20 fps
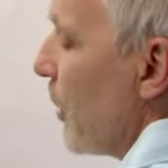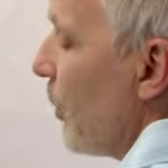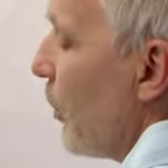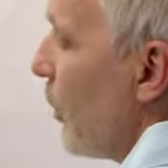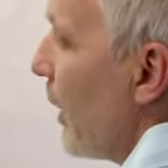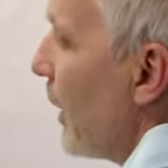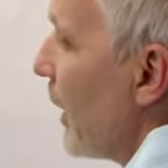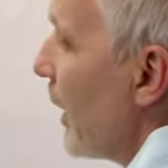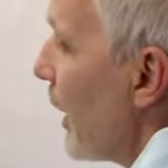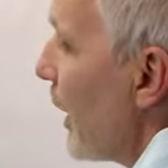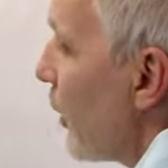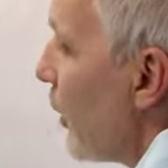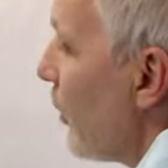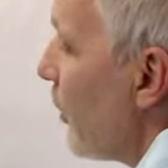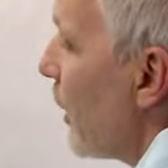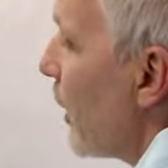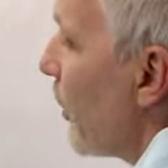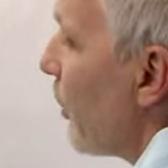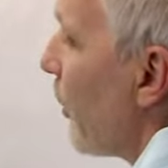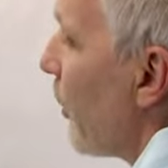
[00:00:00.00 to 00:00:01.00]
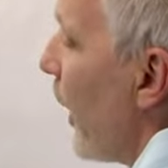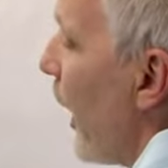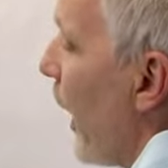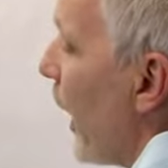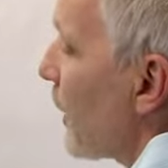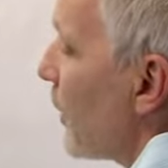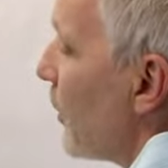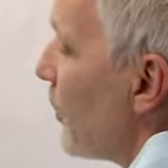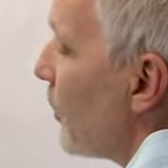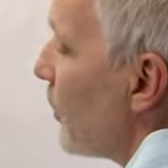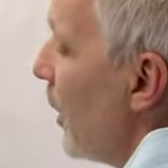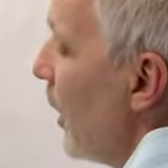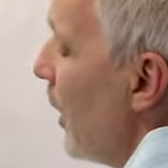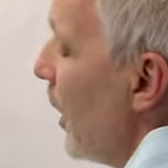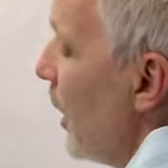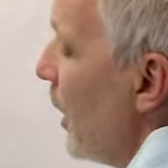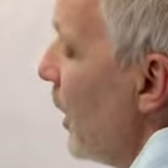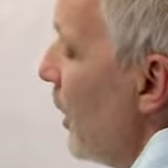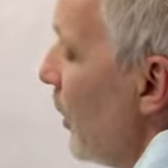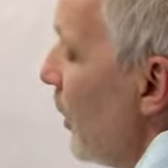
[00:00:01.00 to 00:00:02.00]
With a little bit of practice,
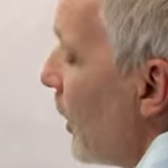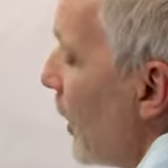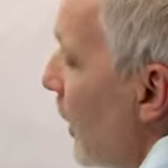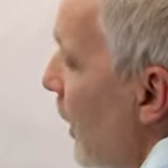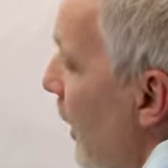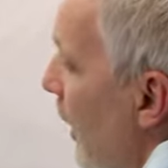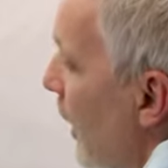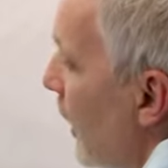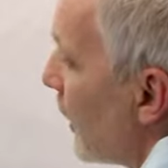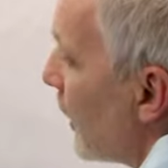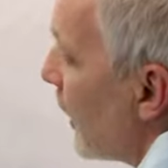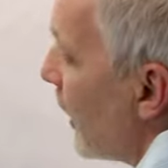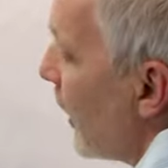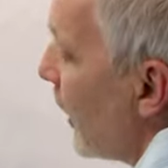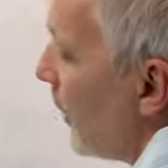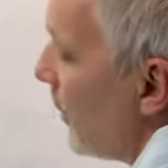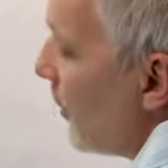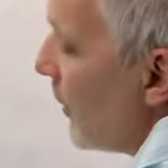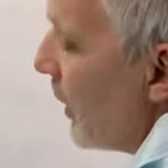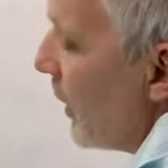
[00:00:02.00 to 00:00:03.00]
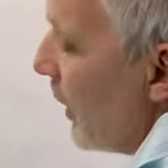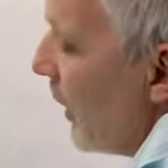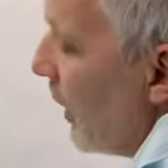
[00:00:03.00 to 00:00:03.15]
you can hit them